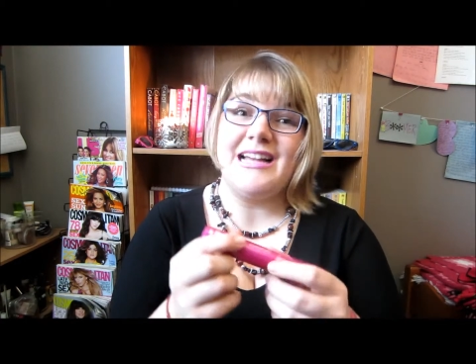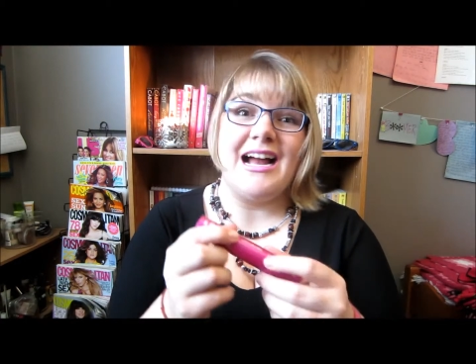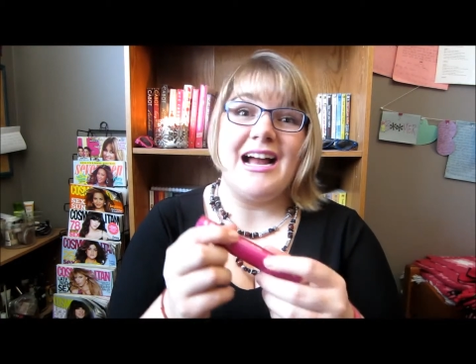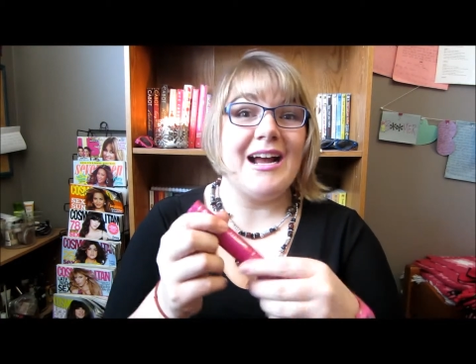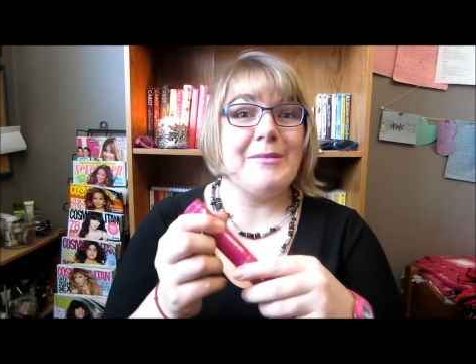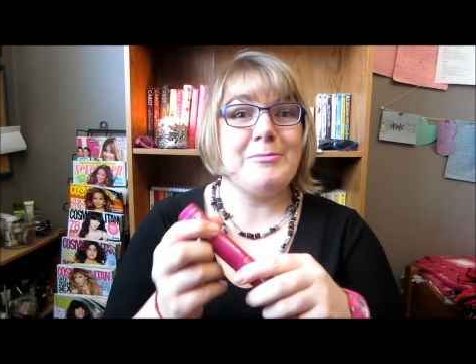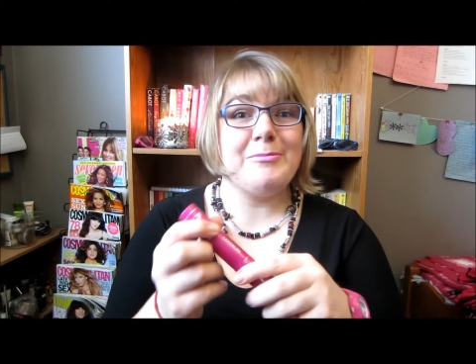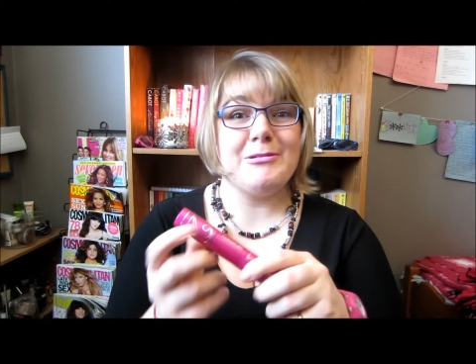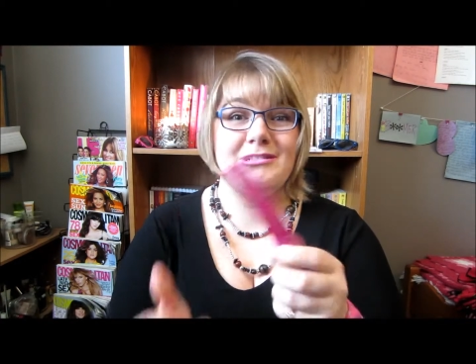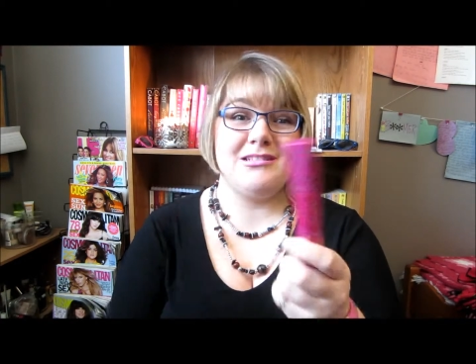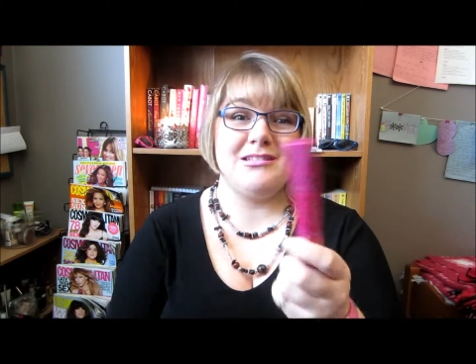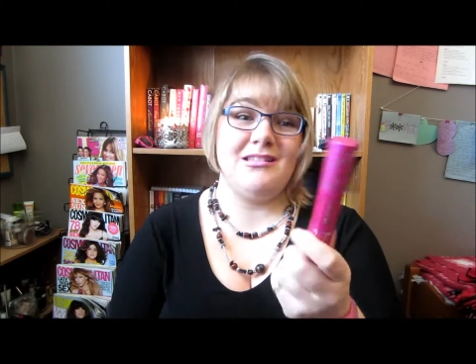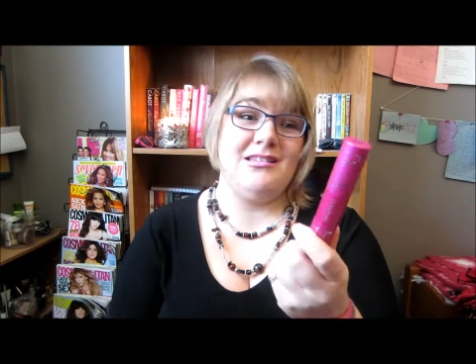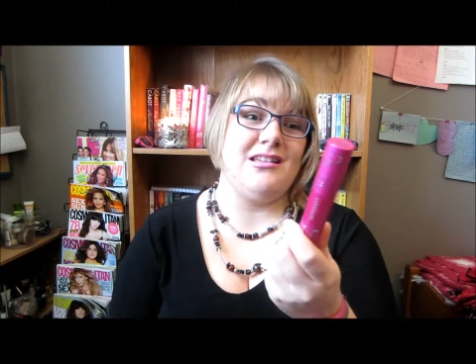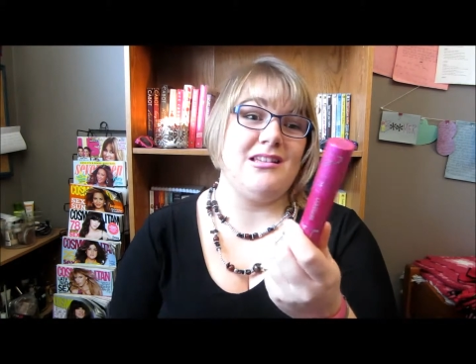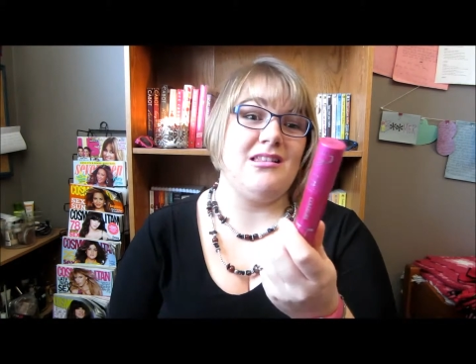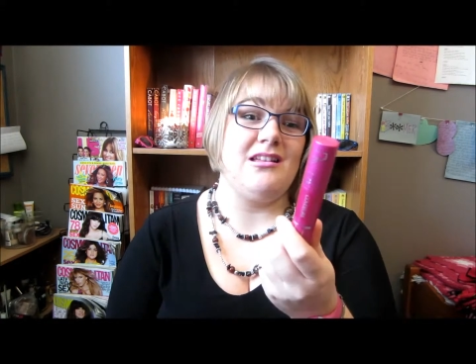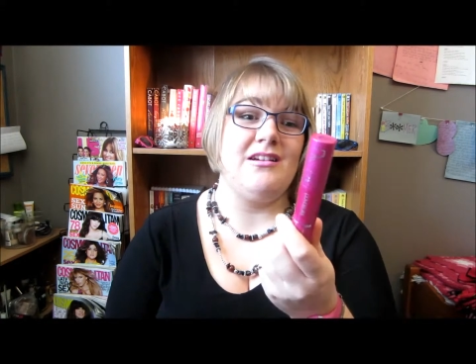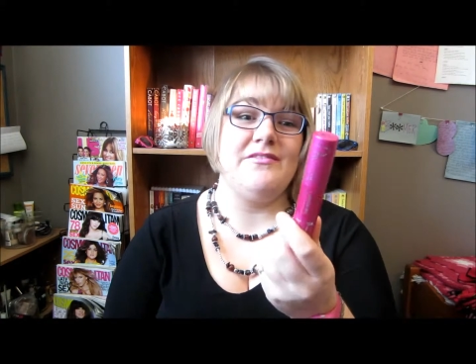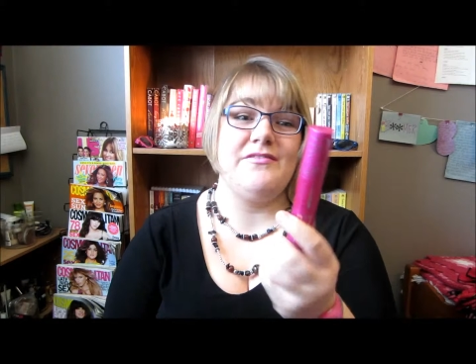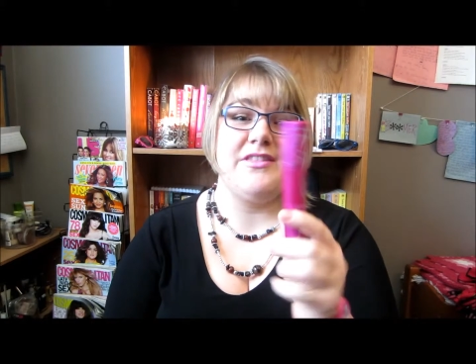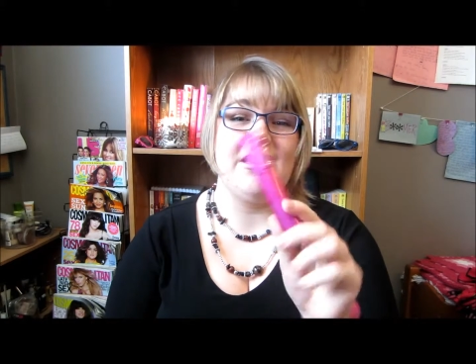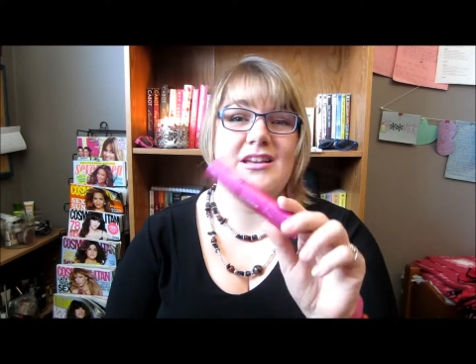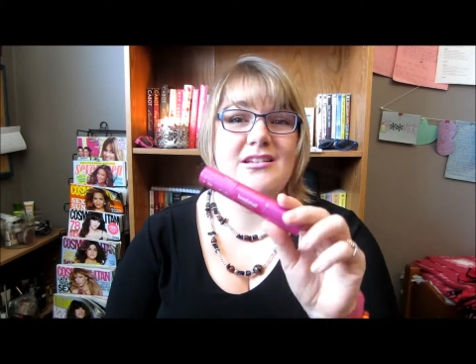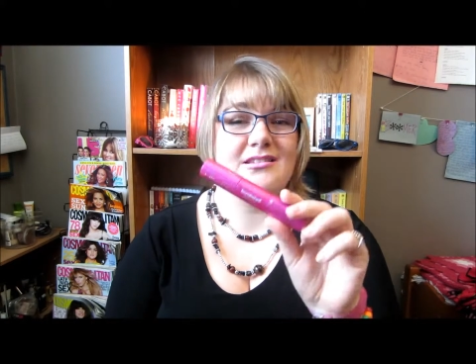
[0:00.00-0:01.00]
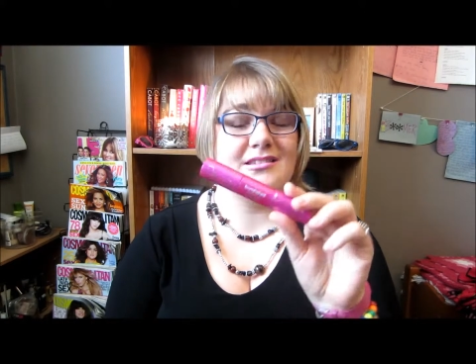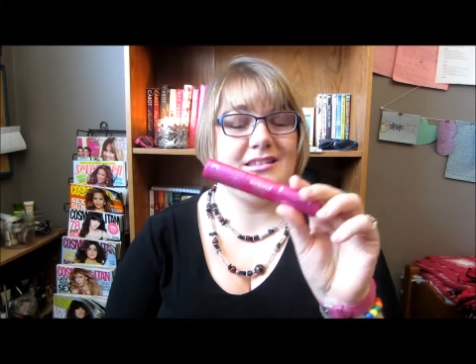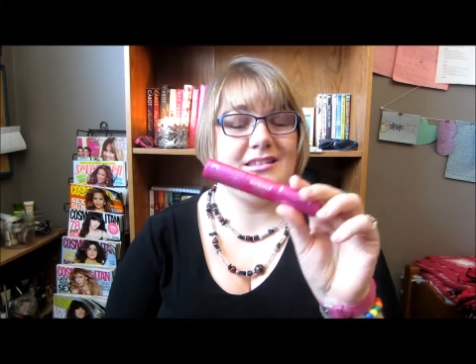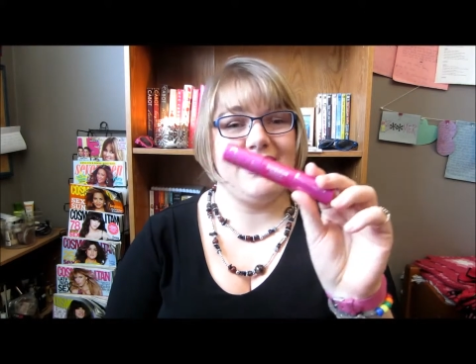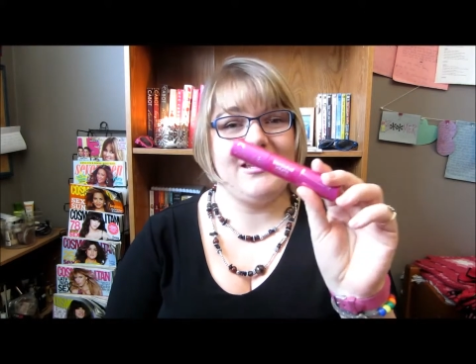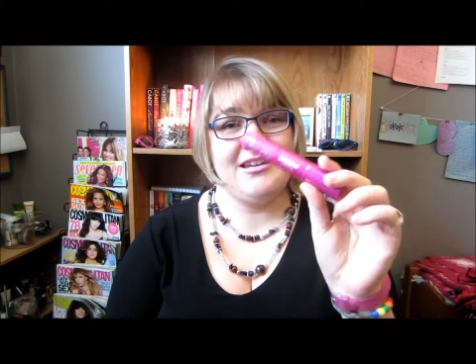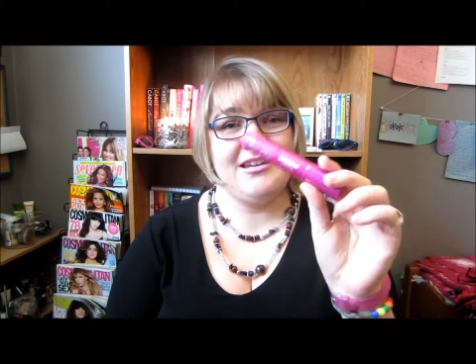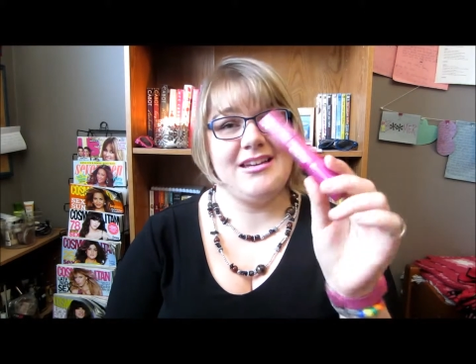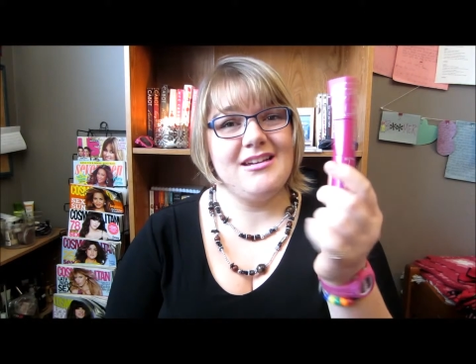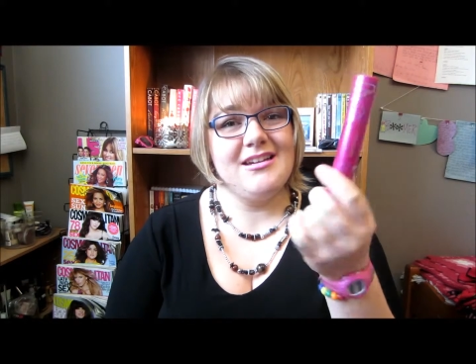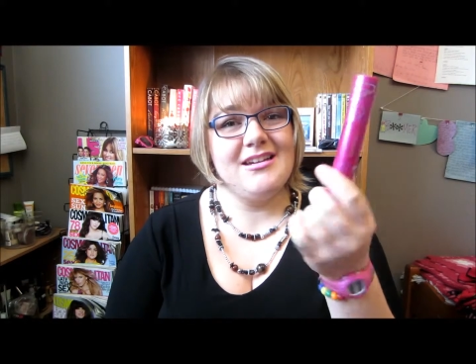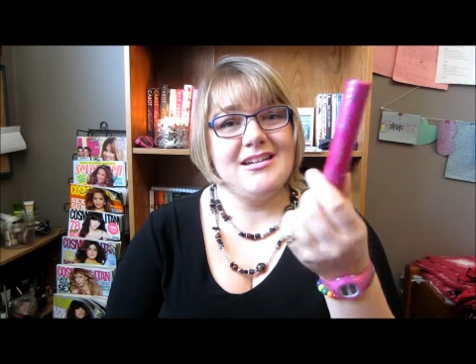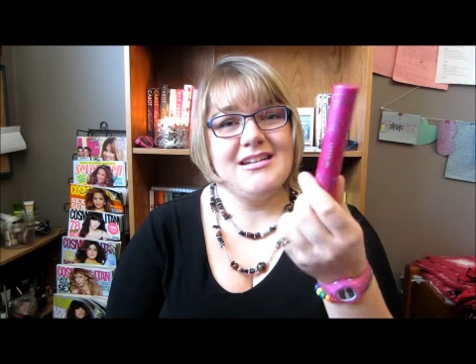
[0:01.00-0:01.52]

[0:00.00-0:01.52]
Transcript: I personally love this. Like,